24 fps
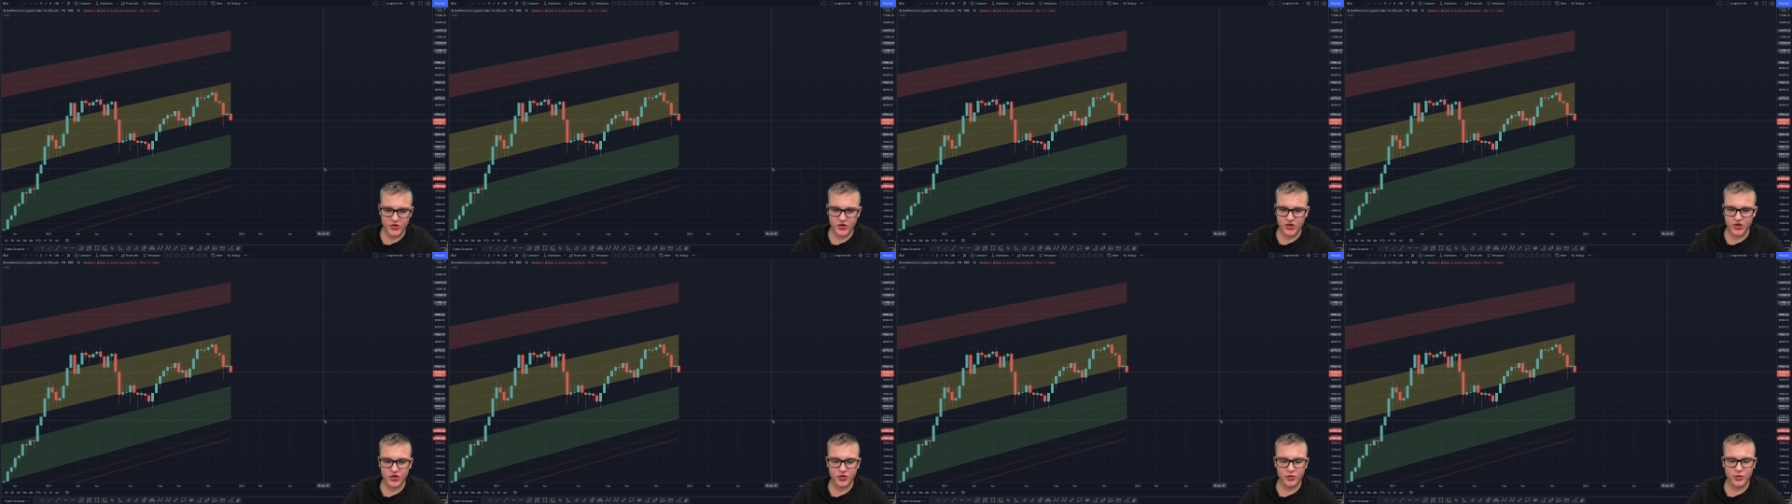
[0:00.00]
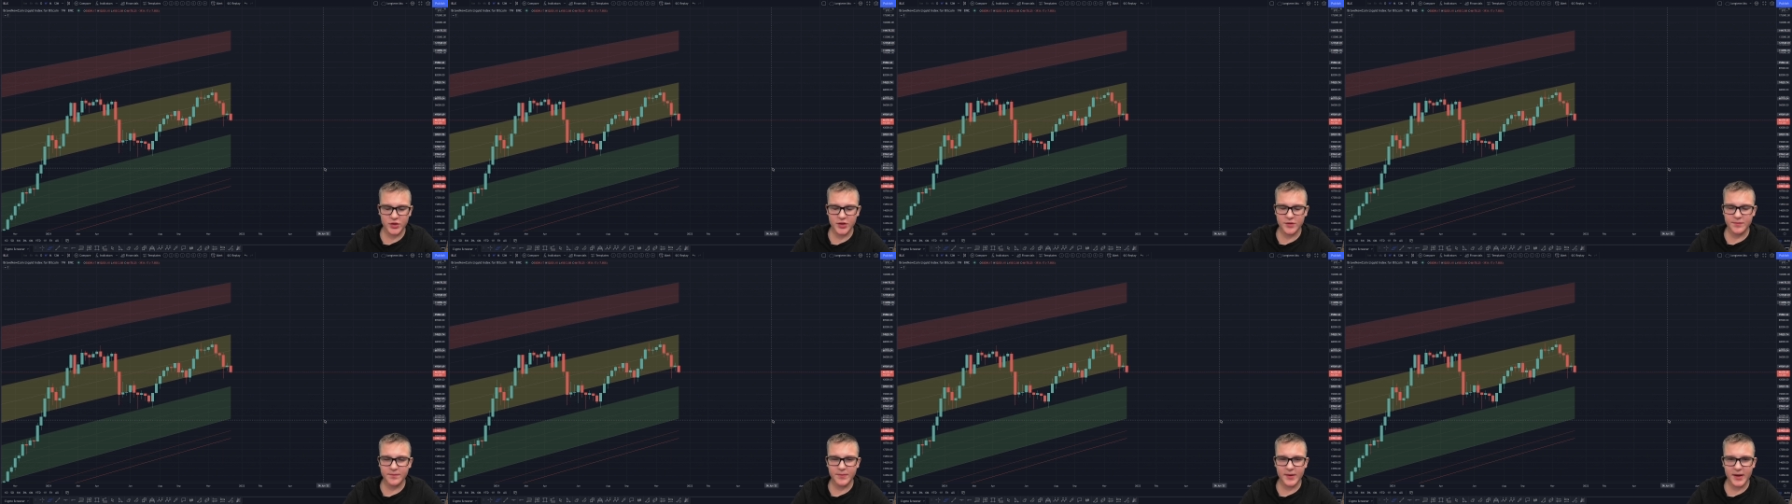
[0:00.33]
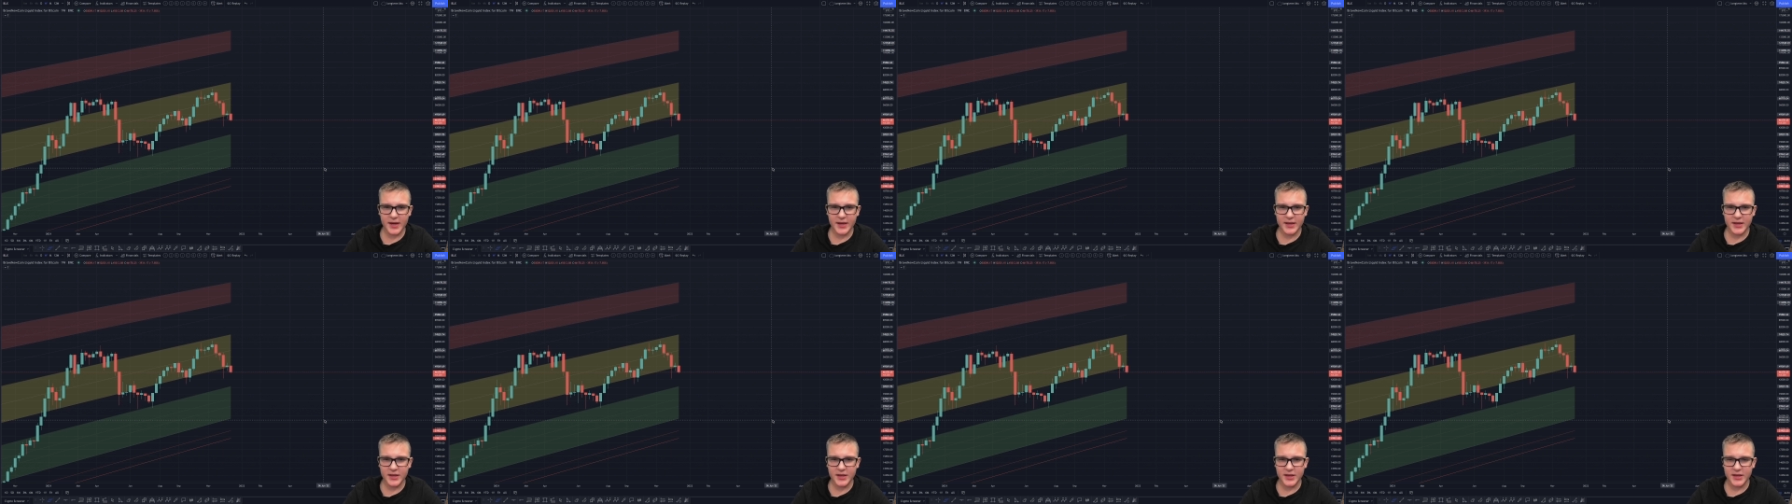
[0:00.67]
you just want to
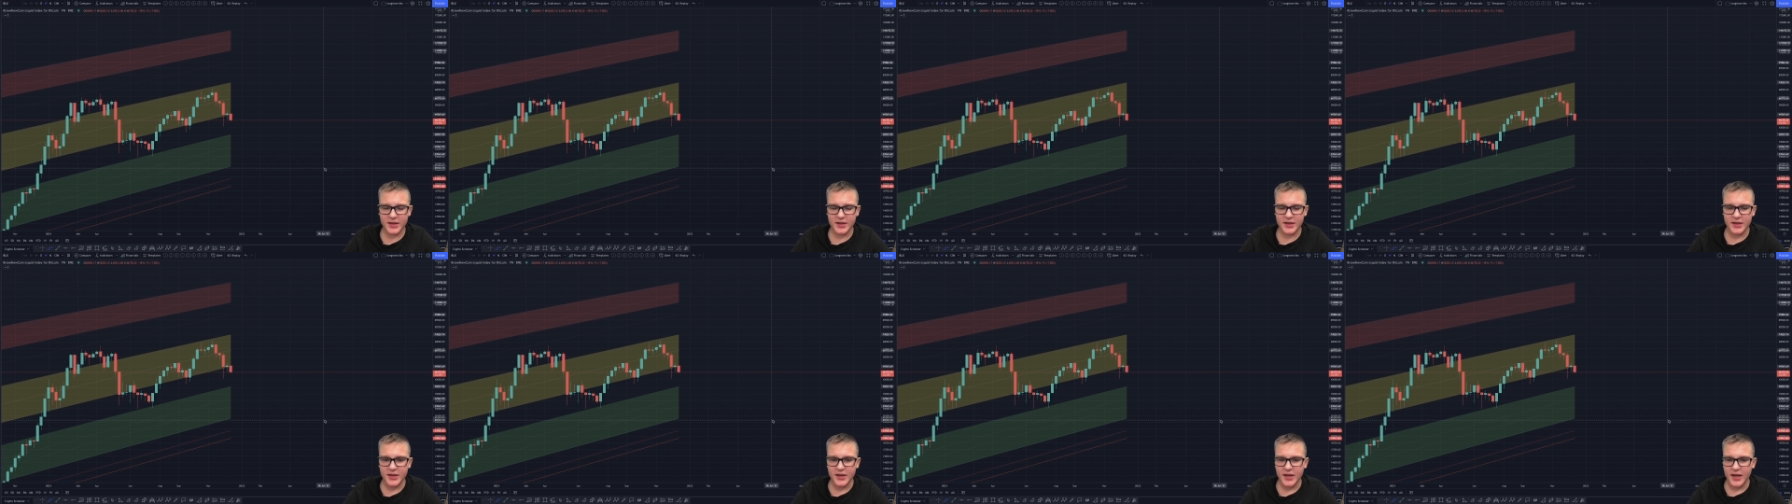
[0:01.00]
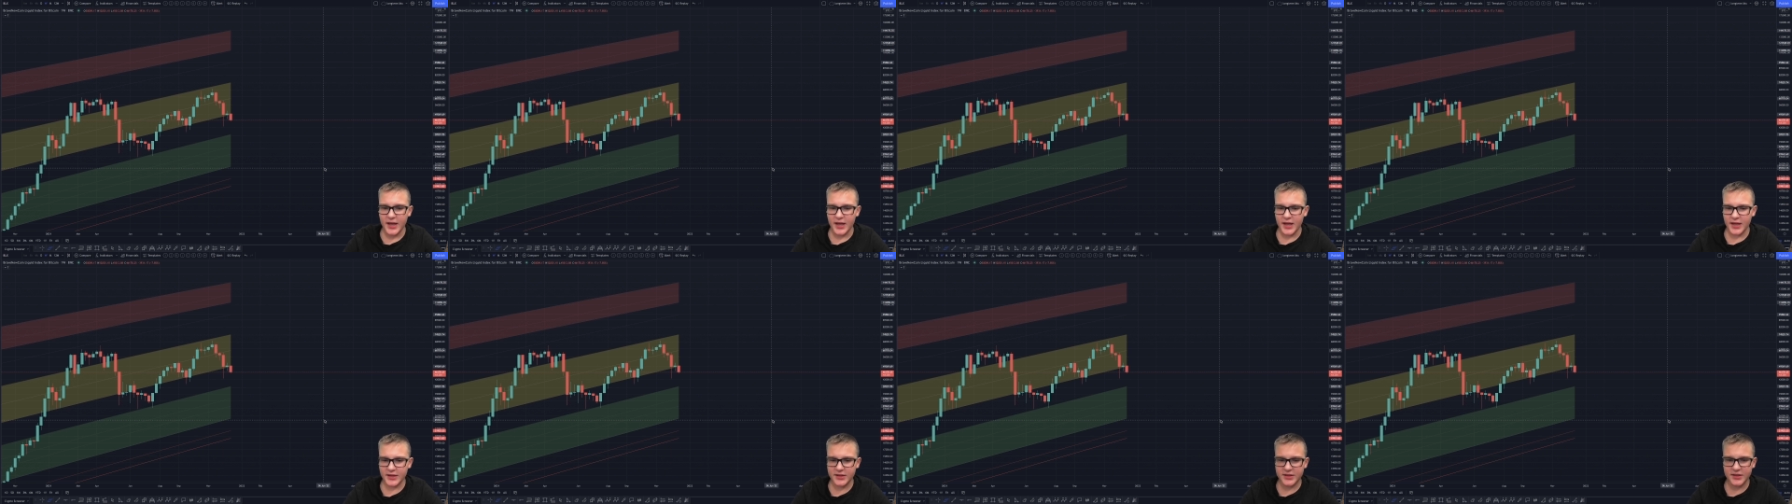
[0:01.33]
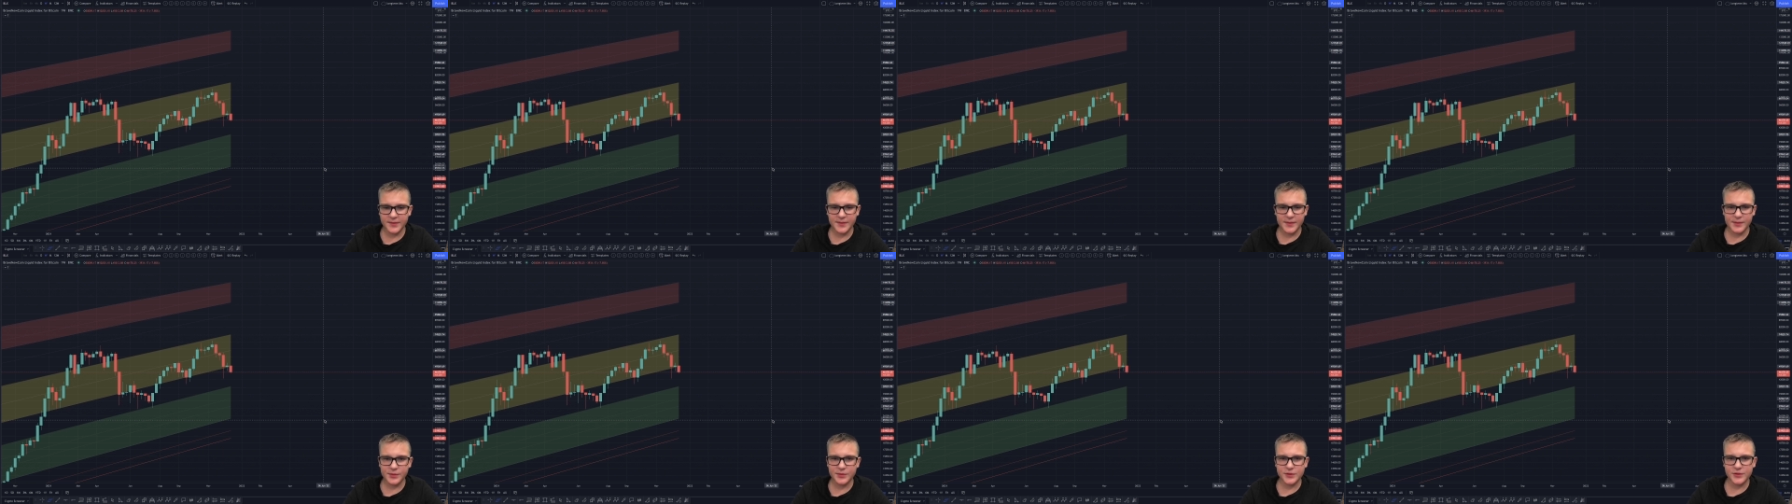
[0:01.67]
buy in, and
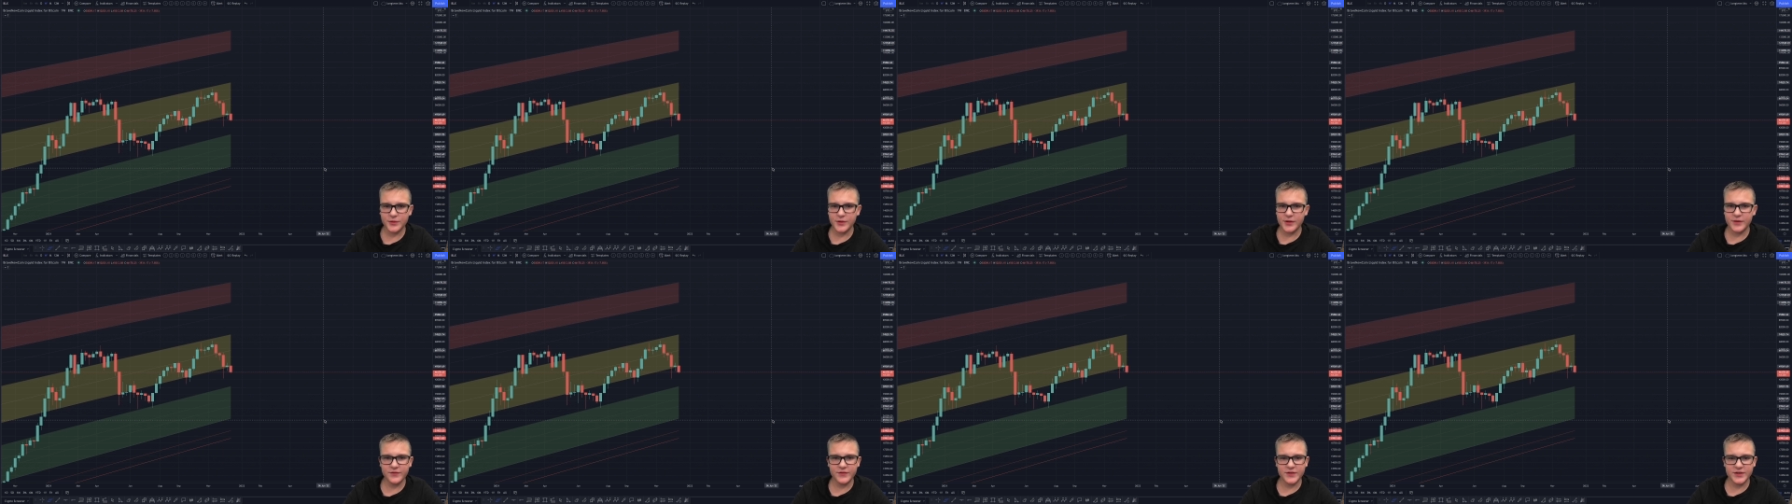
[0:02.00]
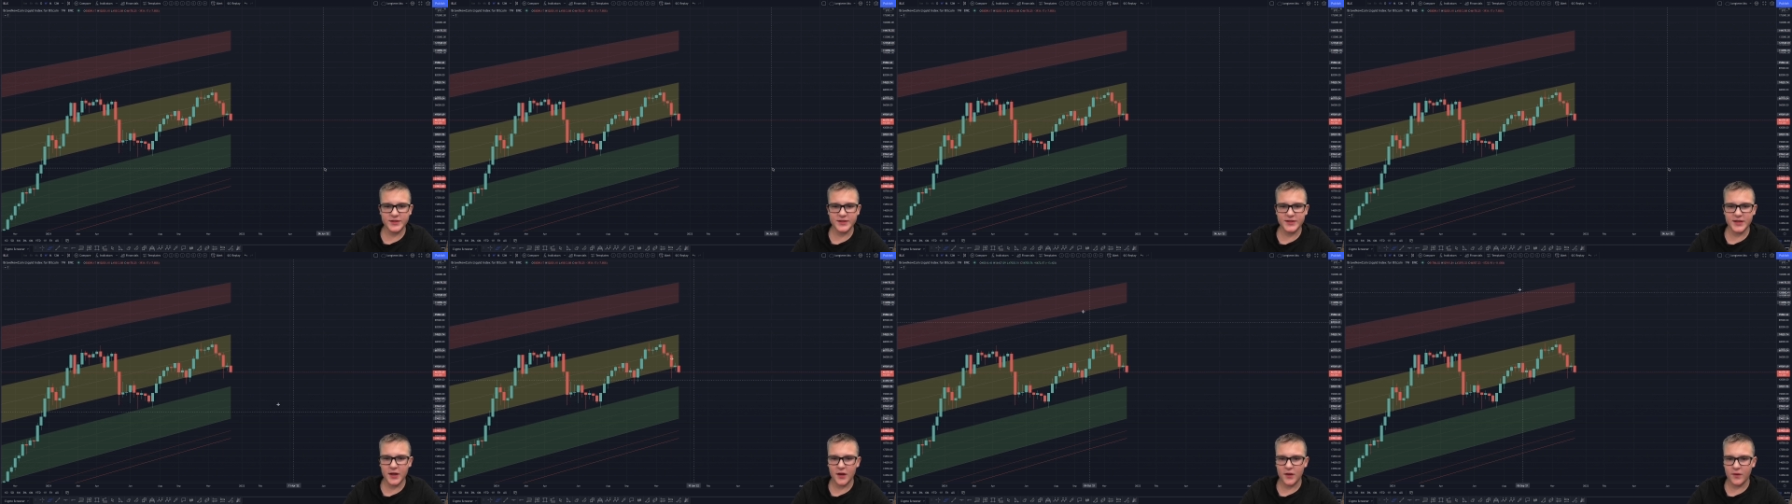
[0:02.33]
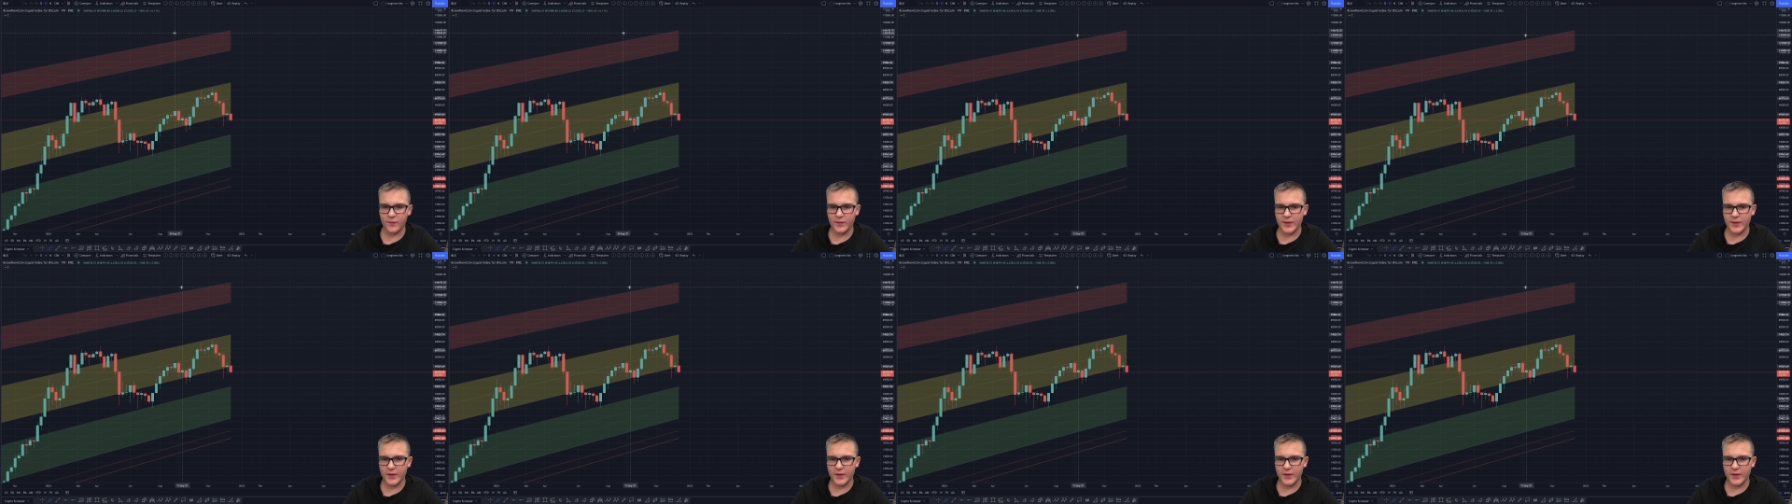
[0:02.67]
some people don't even sell.